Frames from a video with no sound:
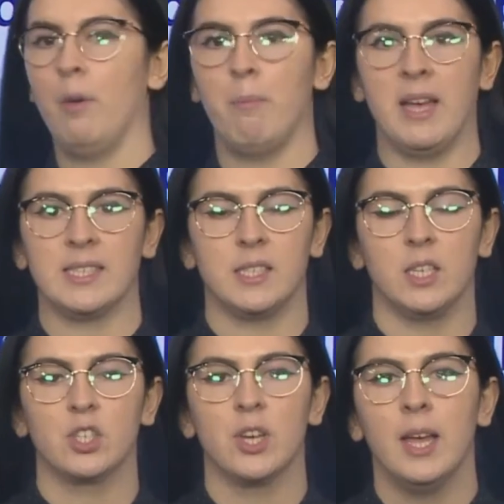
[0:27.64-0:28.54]
a
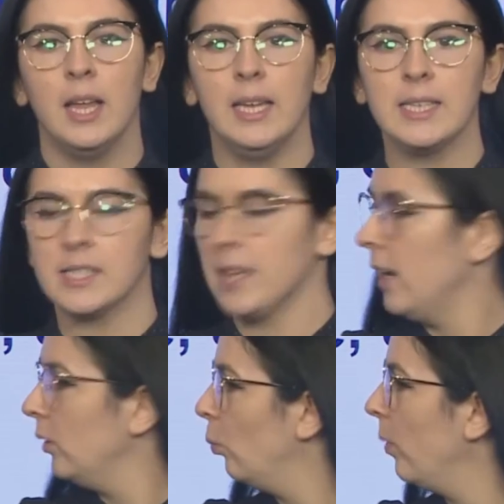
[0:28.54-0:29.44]
message. Let's
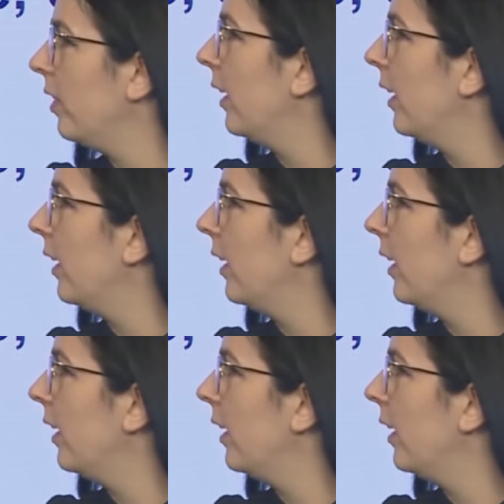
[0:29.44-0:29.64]
start with the